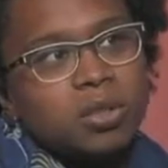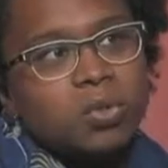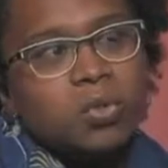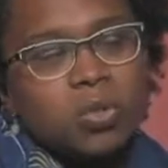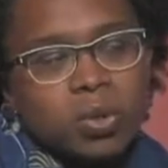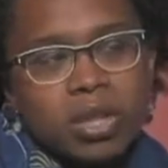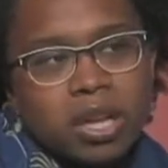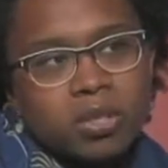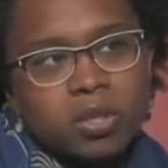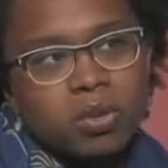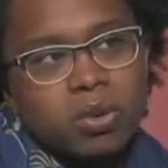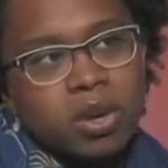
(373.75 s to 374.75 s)
to enjoy that
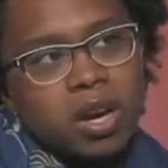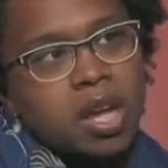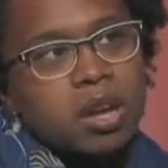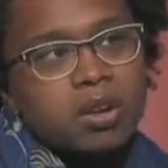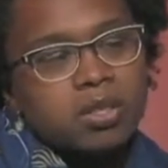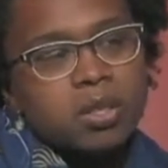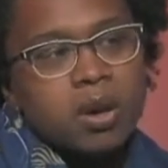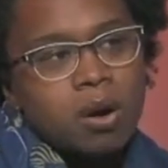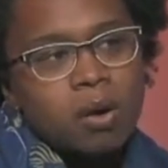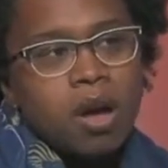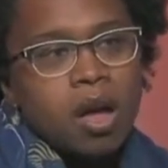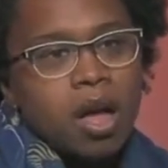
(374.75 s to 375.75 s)
story, and also